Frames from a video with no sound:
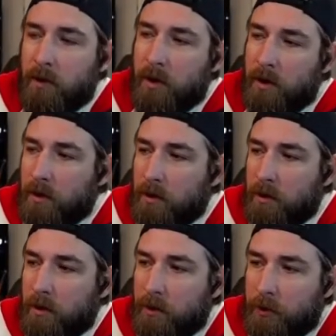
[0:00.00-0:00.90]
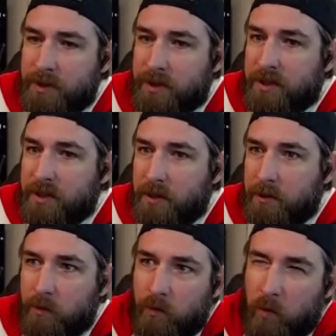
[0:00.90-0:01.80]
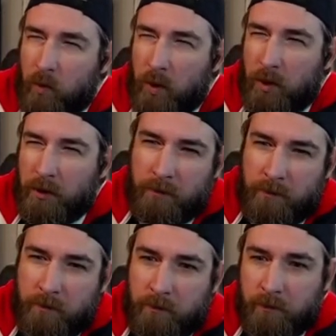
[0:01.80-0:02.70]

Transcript: uh 316 1